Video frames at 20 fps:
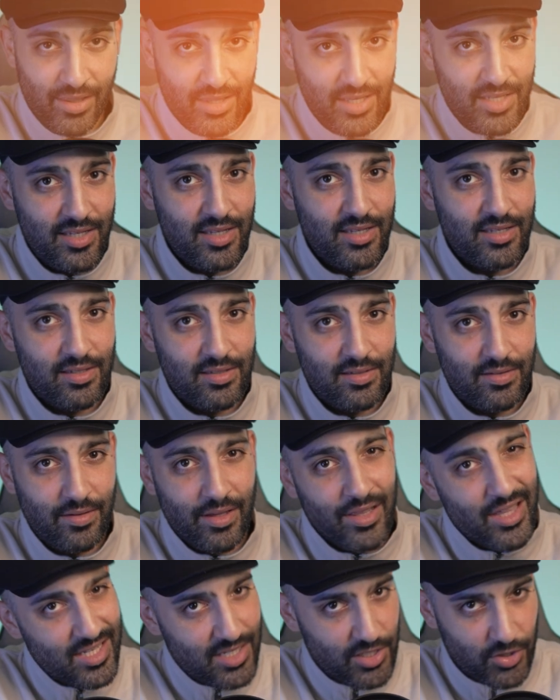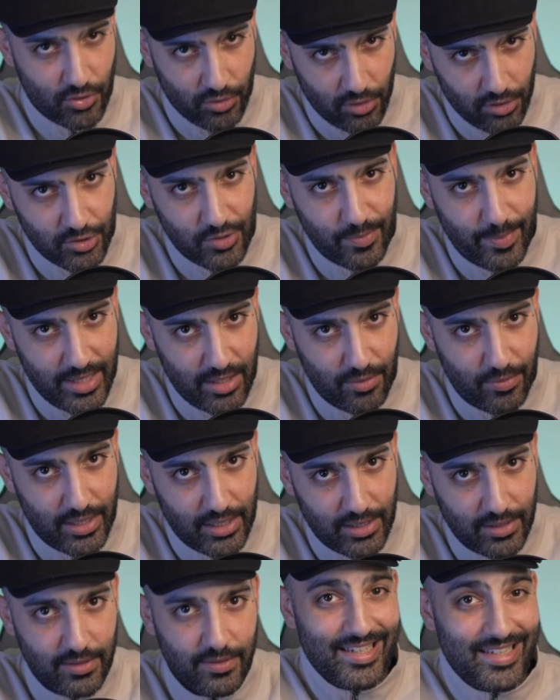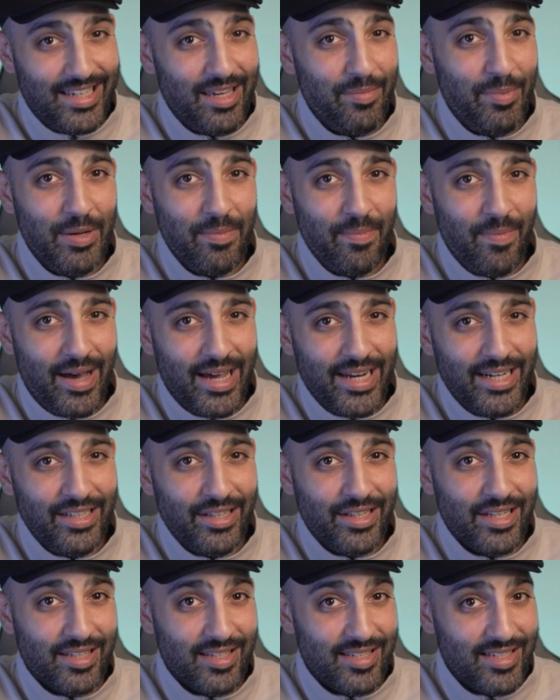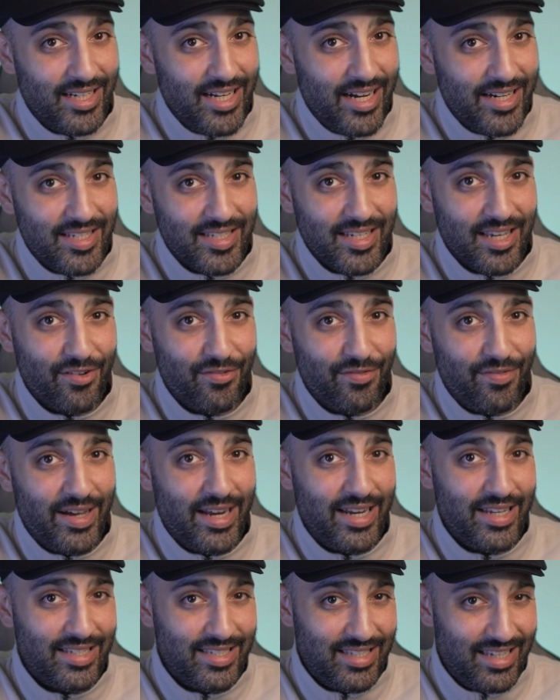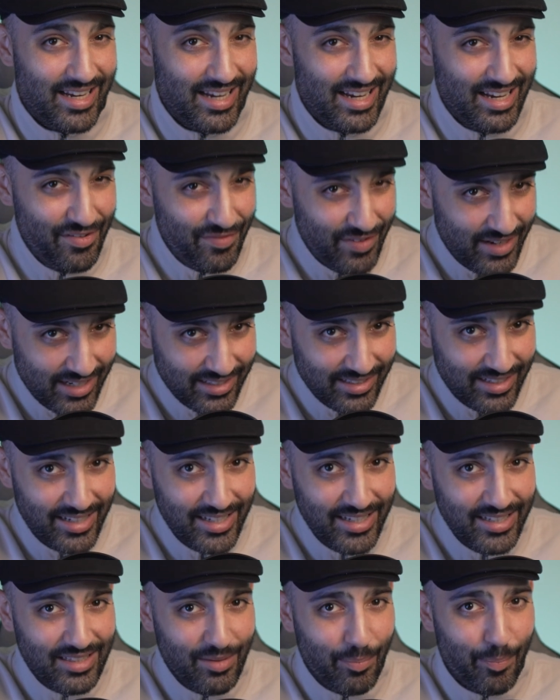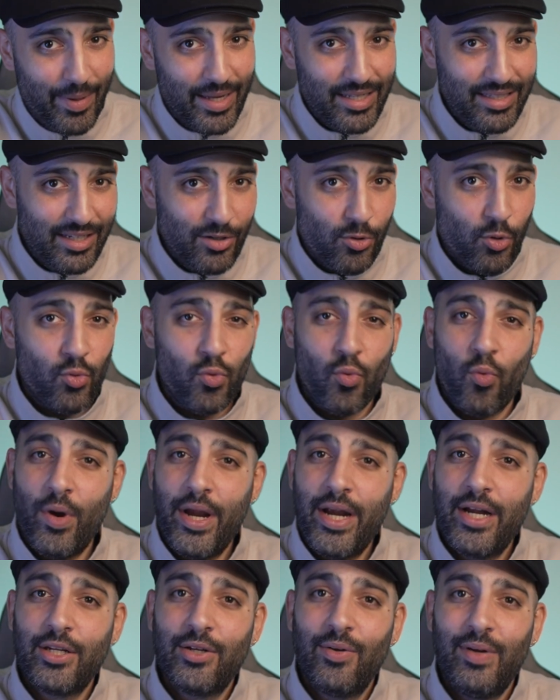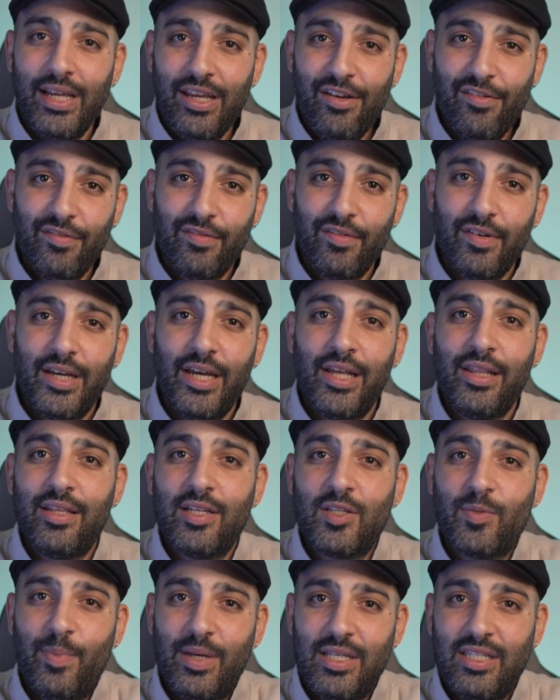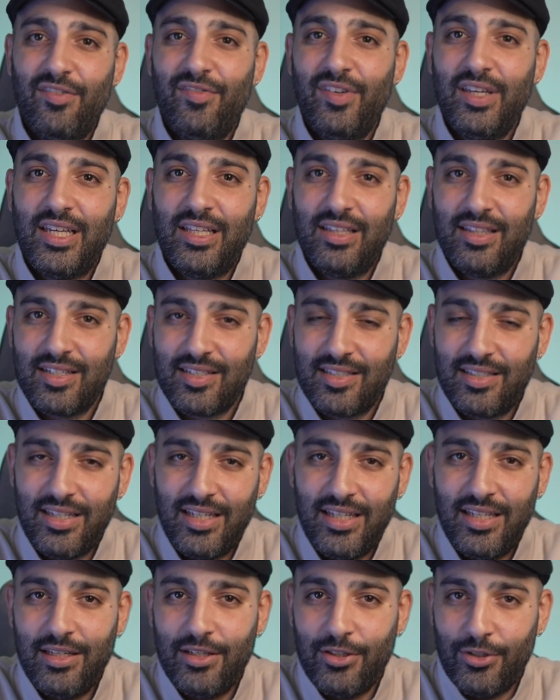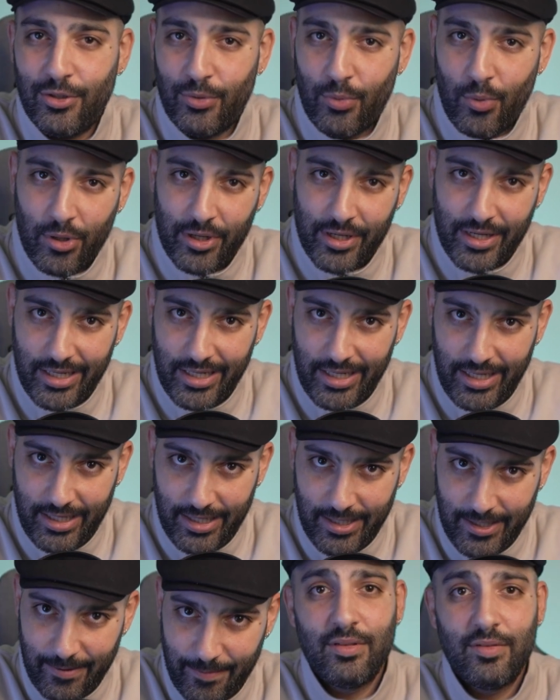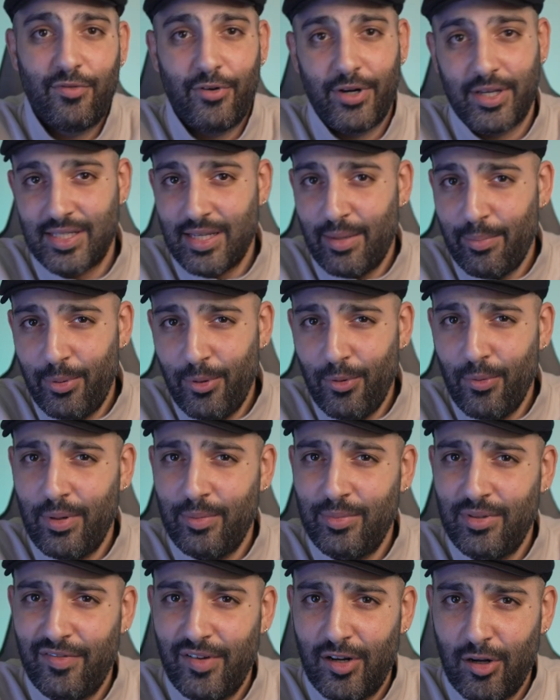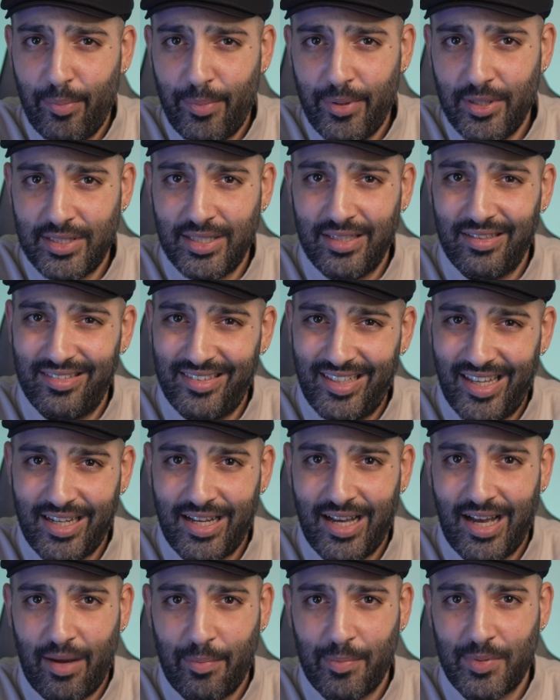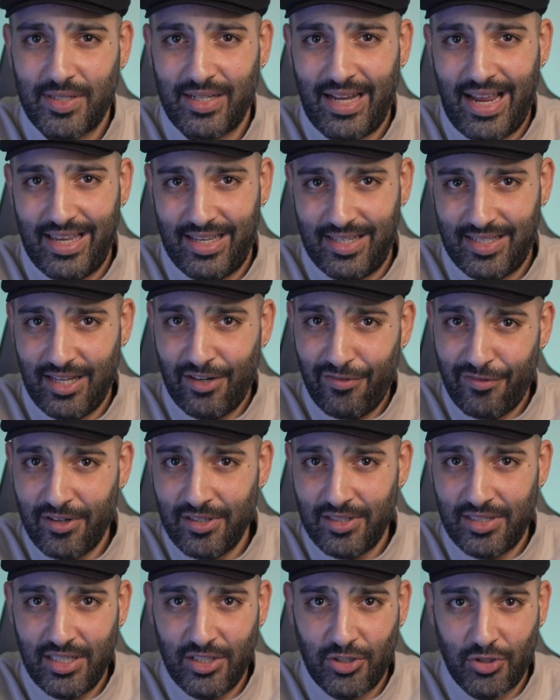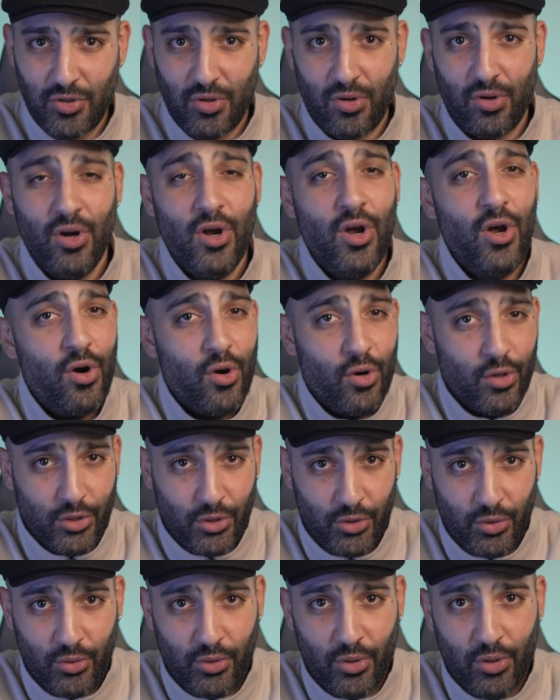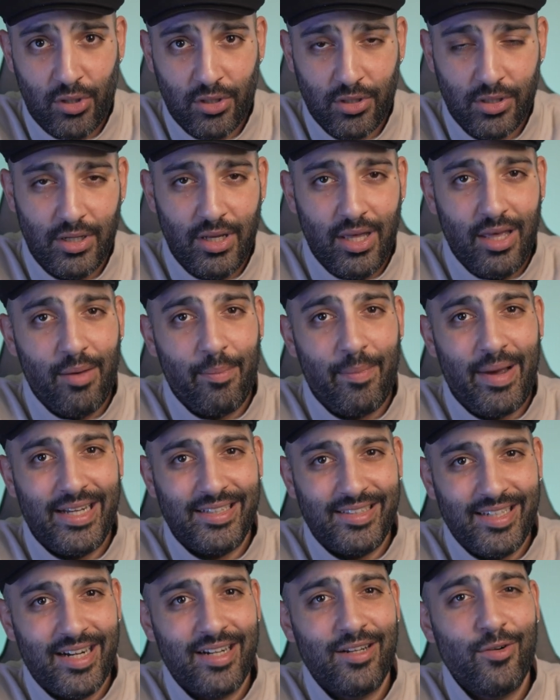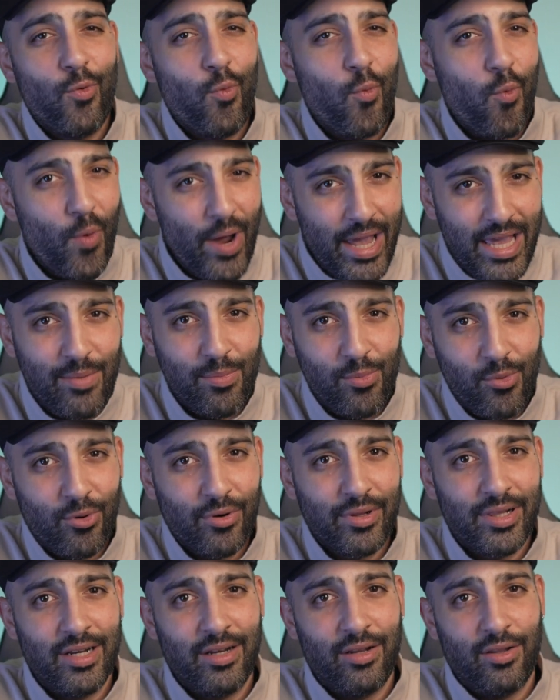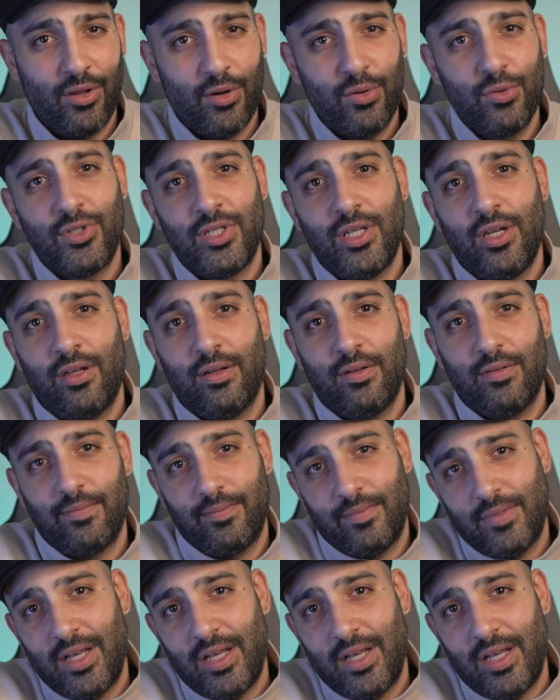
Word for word: And this is, this is gross, by the way. Keep in mind that salaries can vary significantly depending on where you live and the specific industry you work in. For example, web developers in tech hubs like San Francisco or New York might earn way more than those in